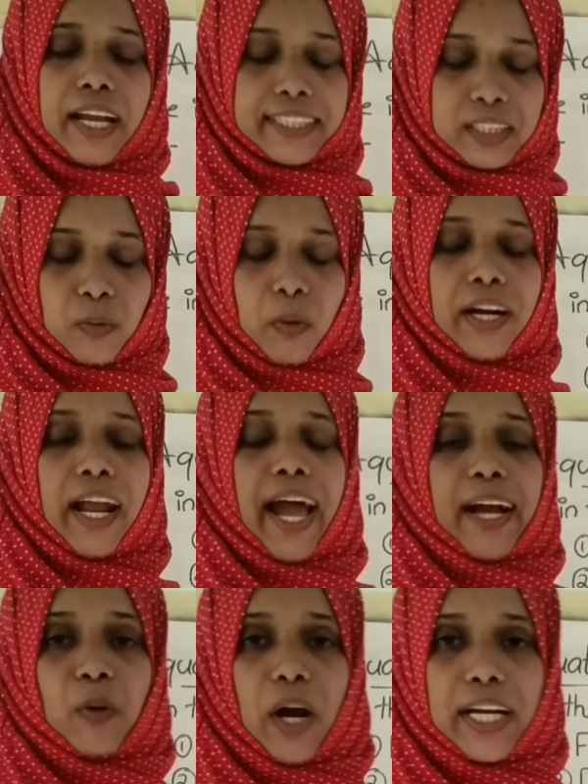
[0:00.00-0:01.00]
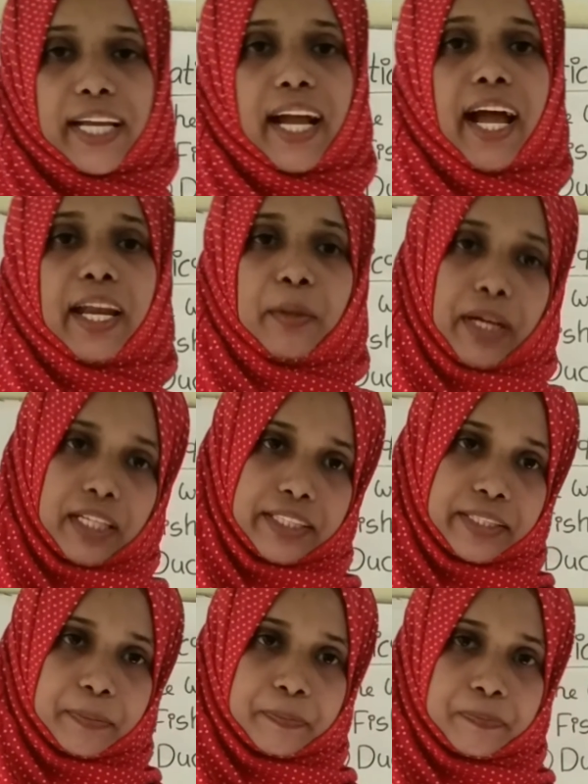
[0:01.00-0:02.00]
Next one, aquatic
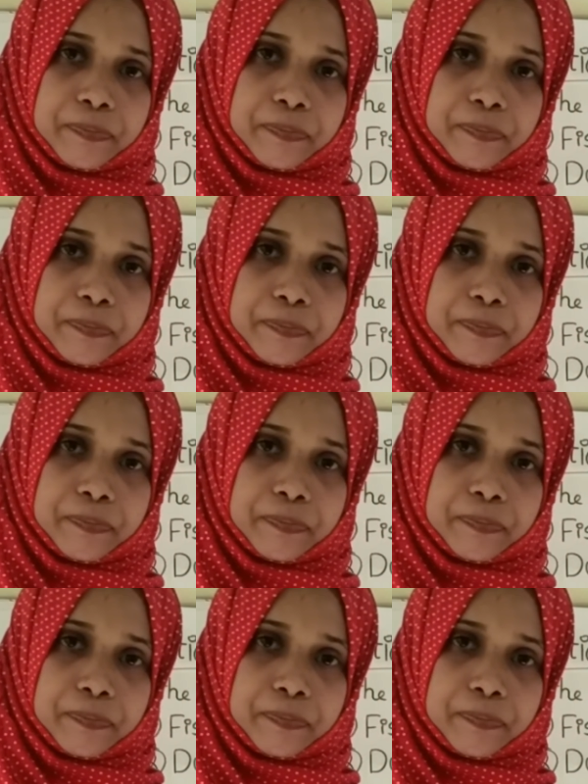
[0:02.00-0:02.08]
animals.